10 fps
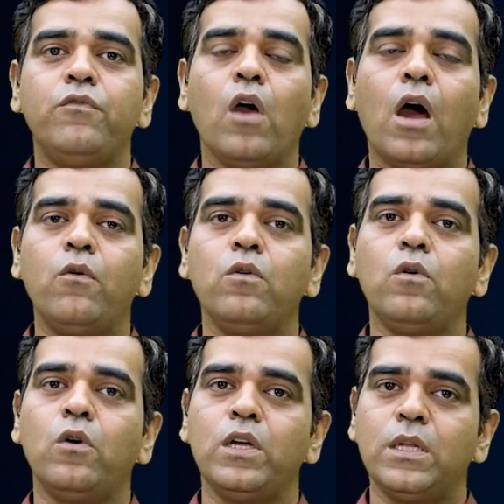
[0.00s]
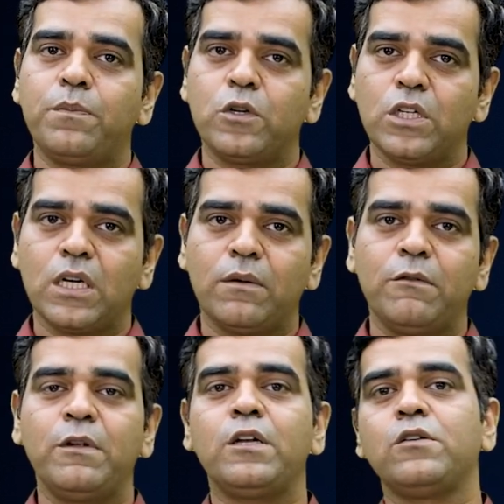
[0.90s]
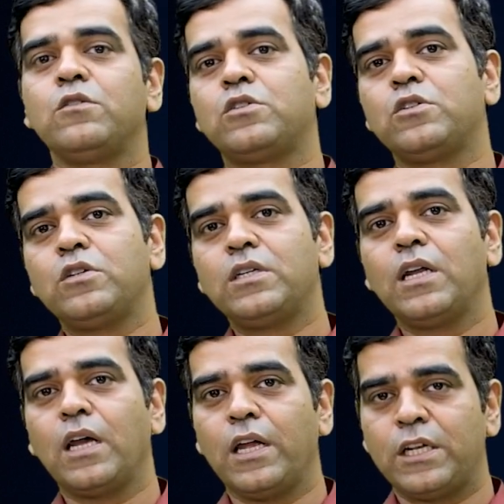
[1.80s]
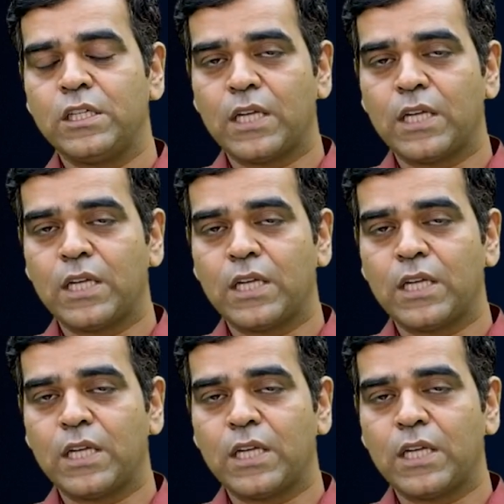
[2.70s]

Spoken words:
you have to go in the project management, it is